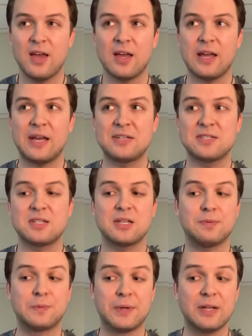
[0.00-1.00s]
is to
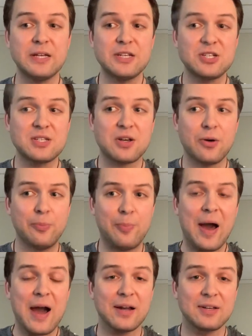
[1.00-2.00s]
really just go
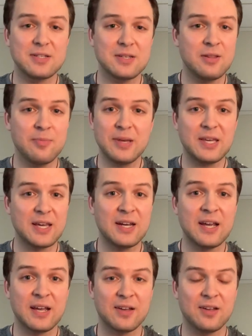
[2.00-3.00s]
back to the
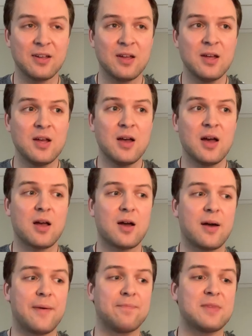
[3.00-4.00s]
beginning.
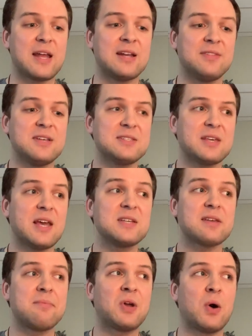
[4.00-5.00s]
And in this case,
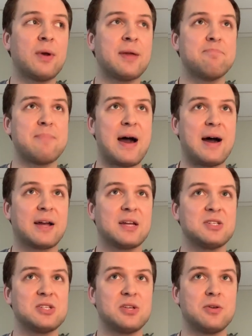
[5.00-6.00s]
I'm going back
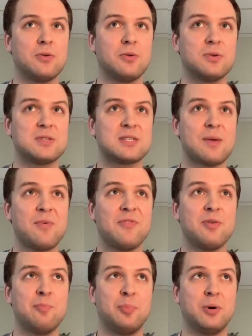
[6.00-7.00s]
to some of
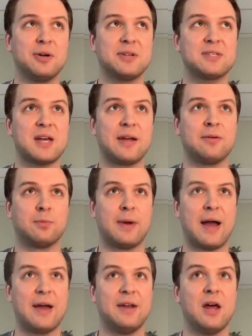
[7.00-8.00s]
the books I
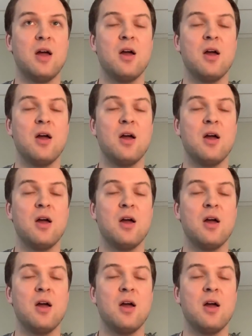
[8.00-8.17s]
read